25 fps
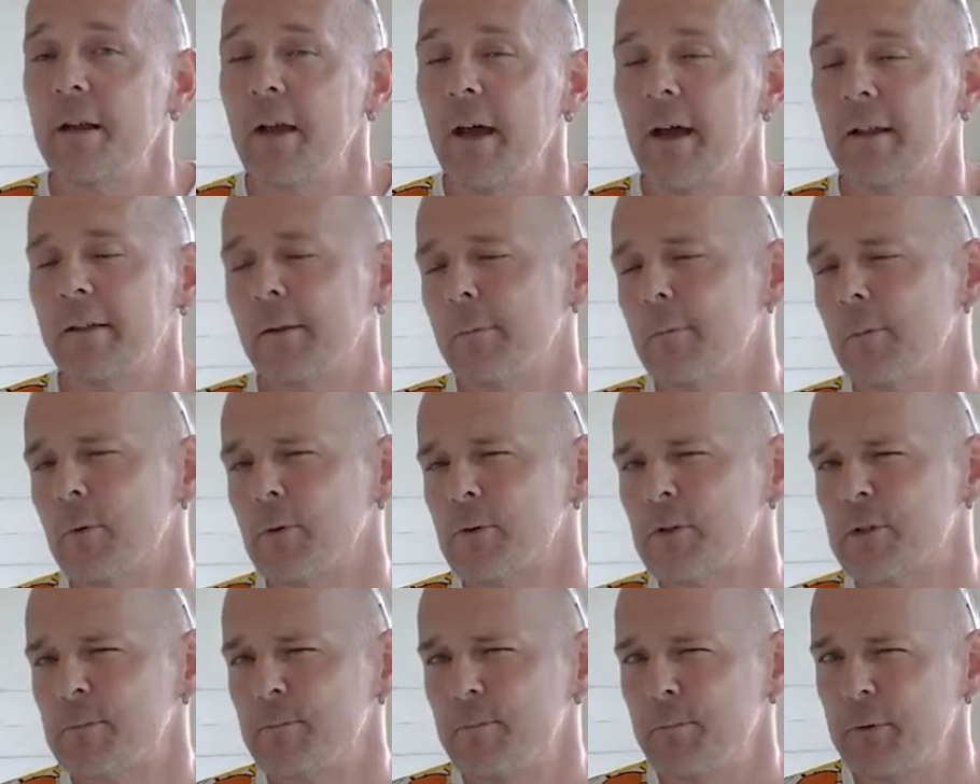at the
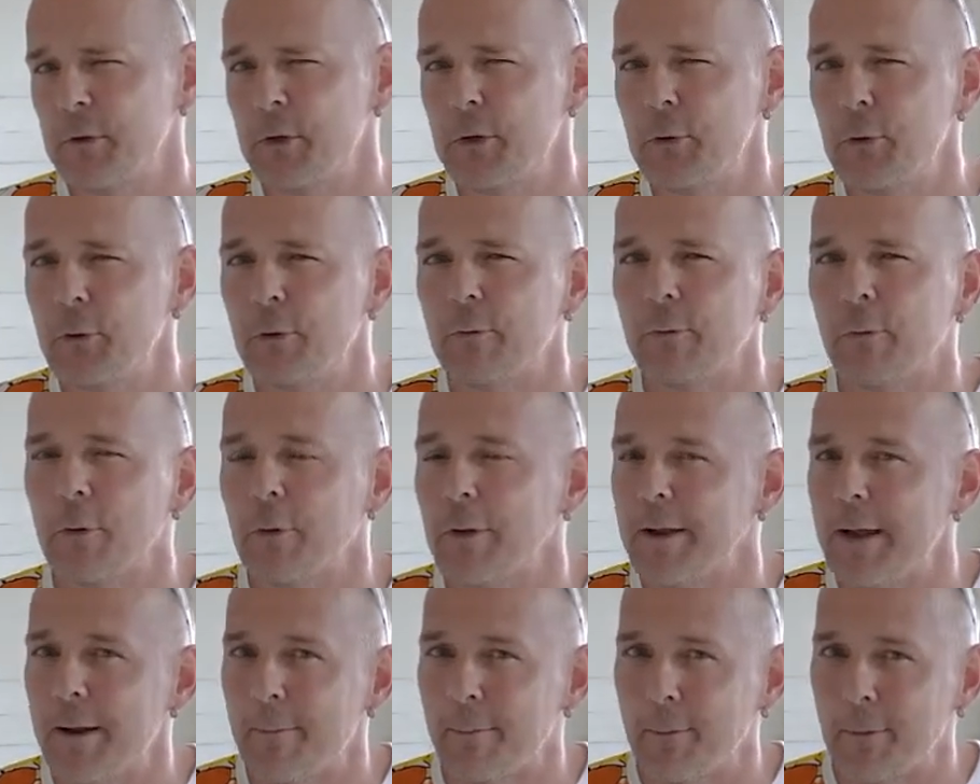most
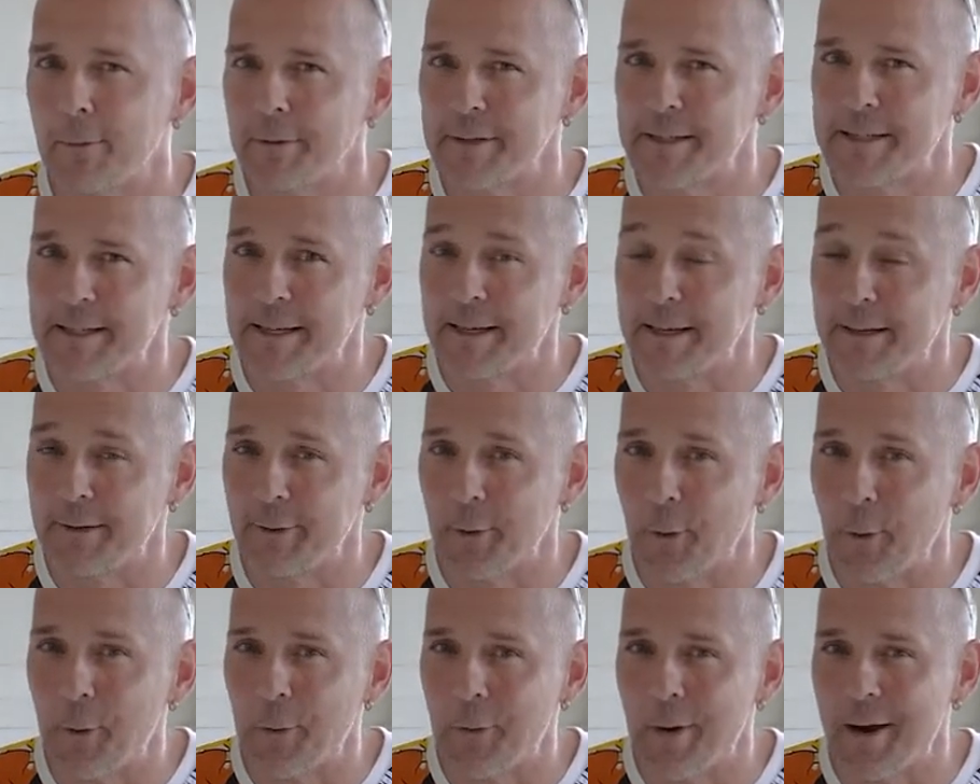beautiful airports in
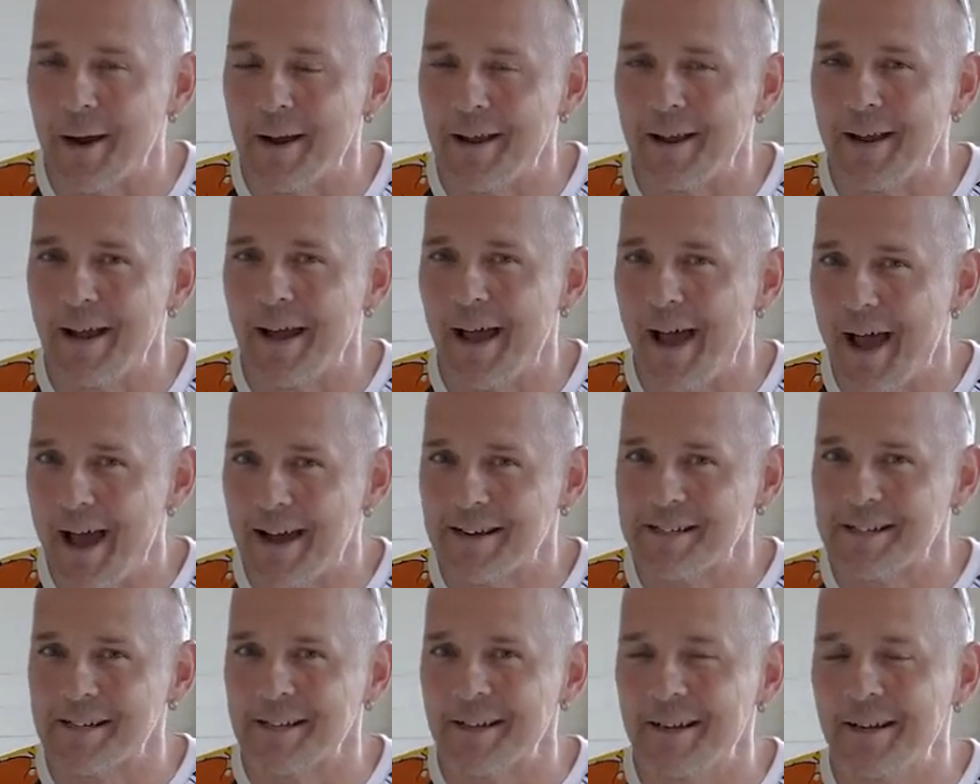Norway
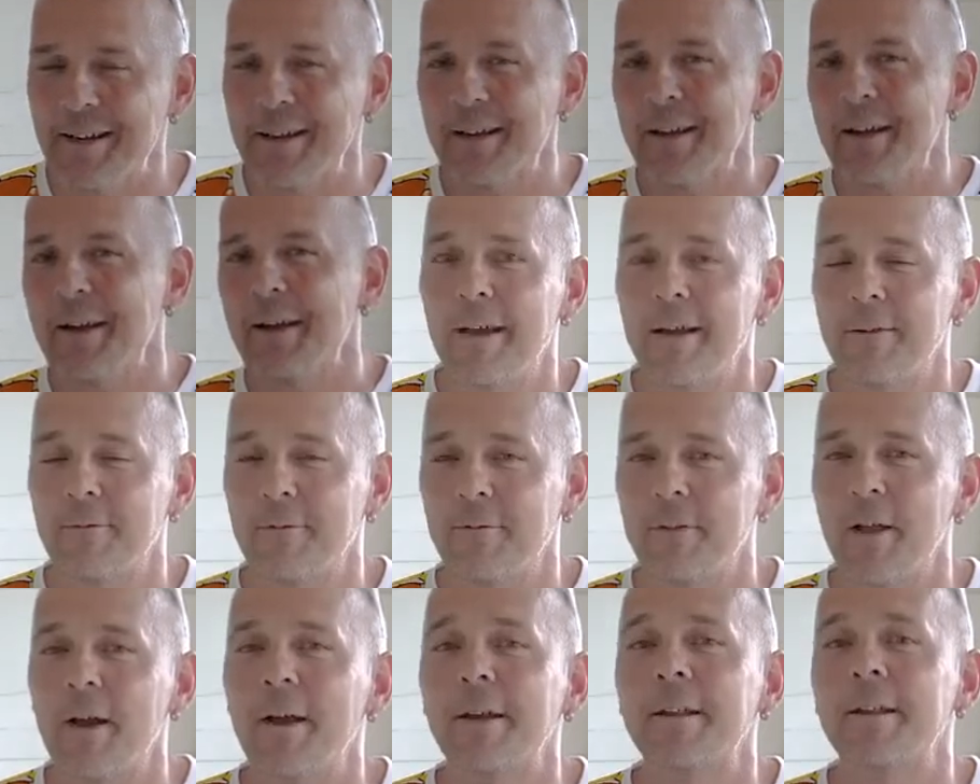actually, and
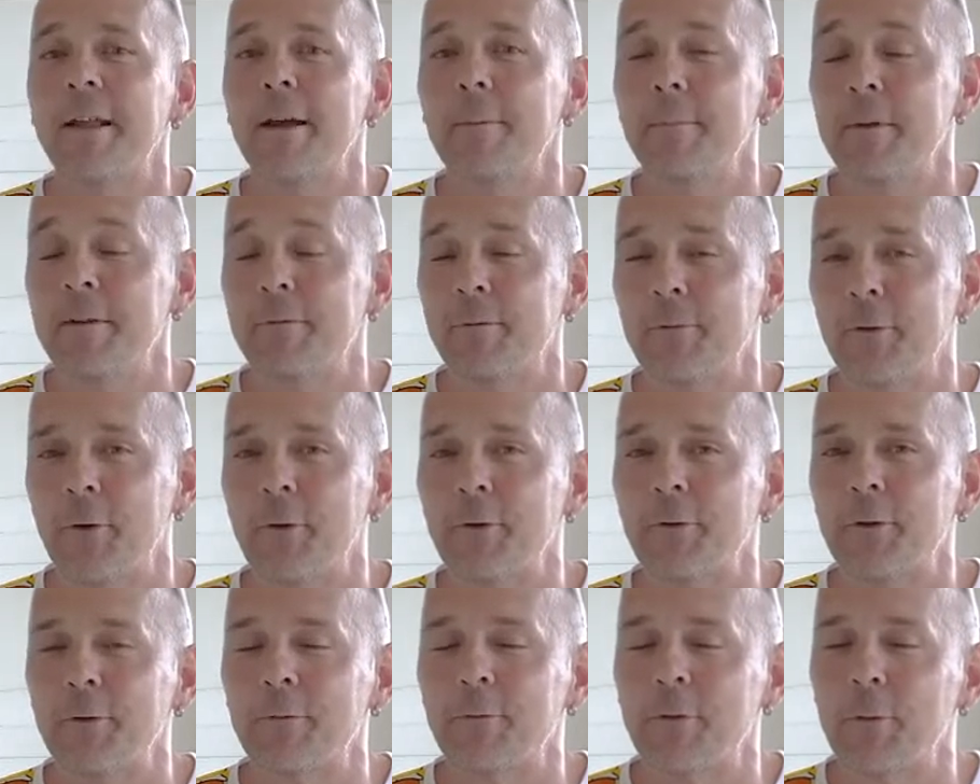flying them in
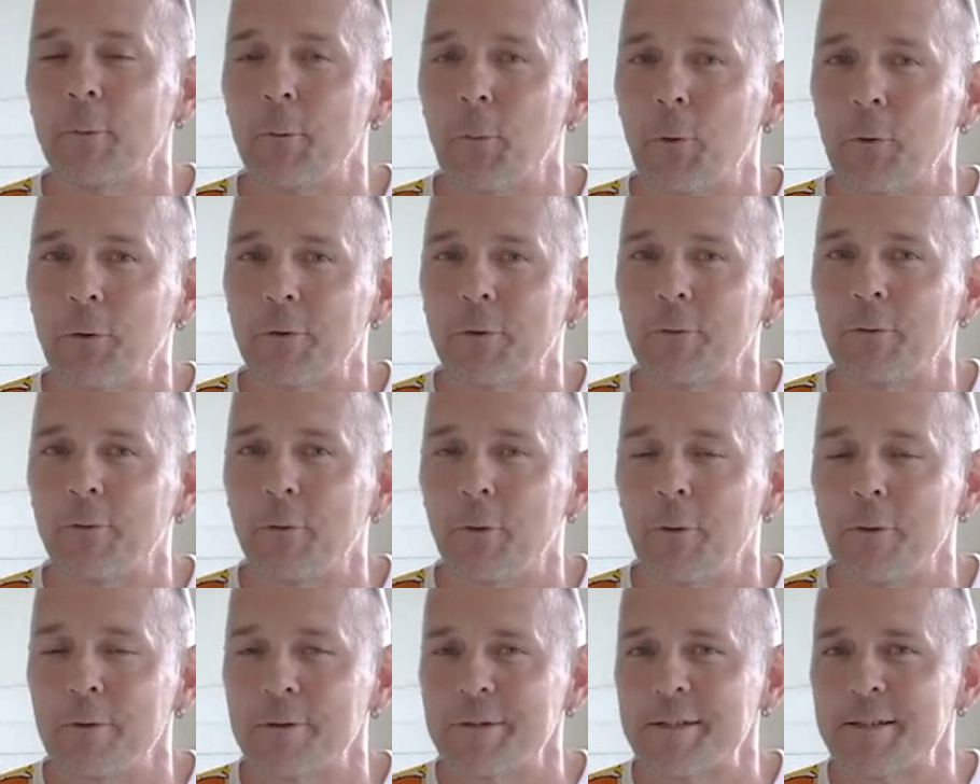front of the
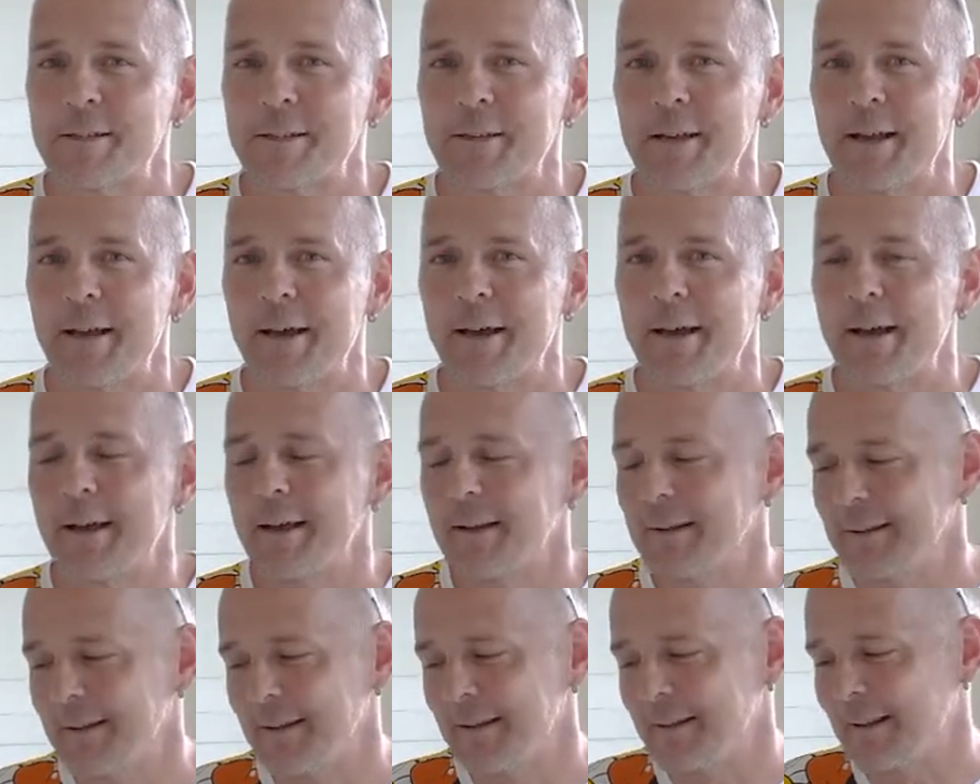waterfalls,
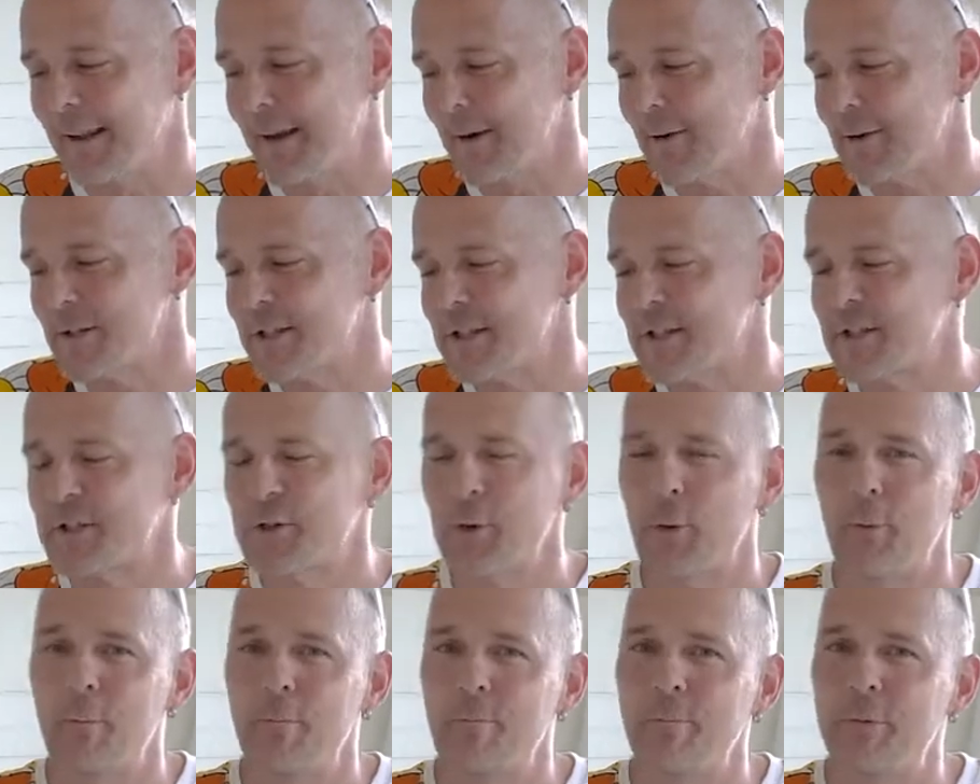and they are
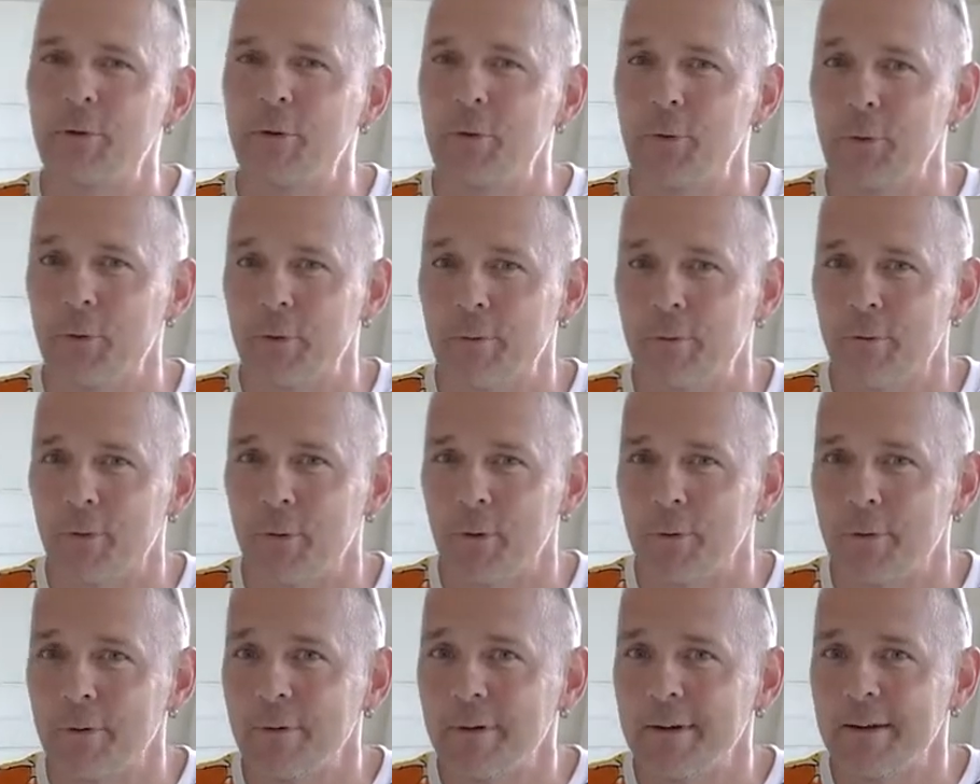so
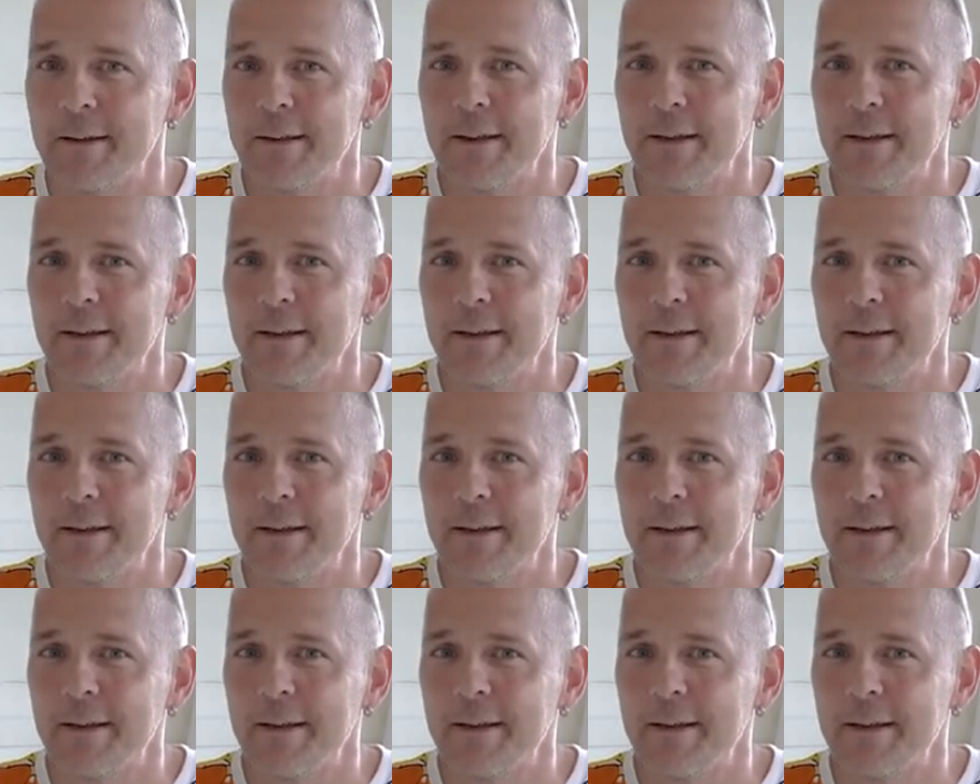beautiful.